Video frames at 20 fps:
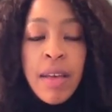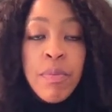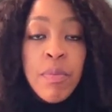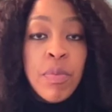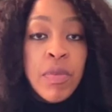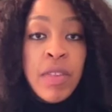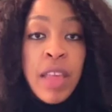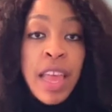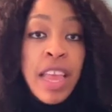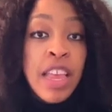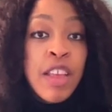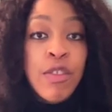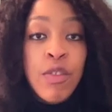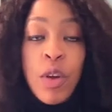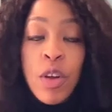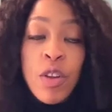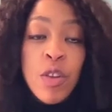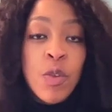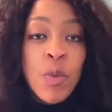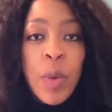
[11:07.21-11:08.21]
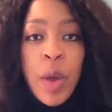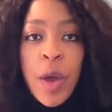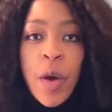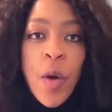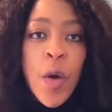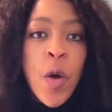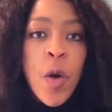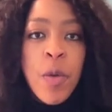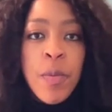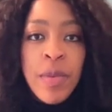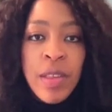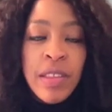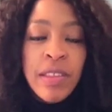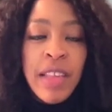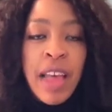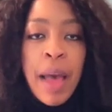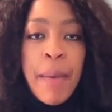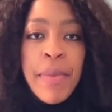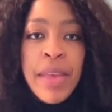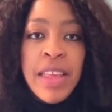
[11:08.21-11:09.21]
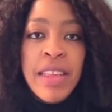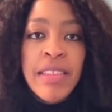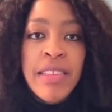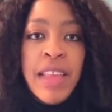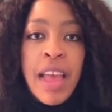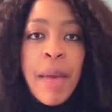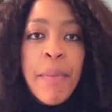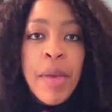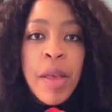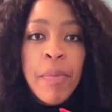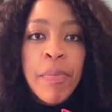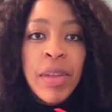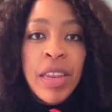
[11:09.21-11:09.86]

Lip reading: saying he's on his way home, he's coming,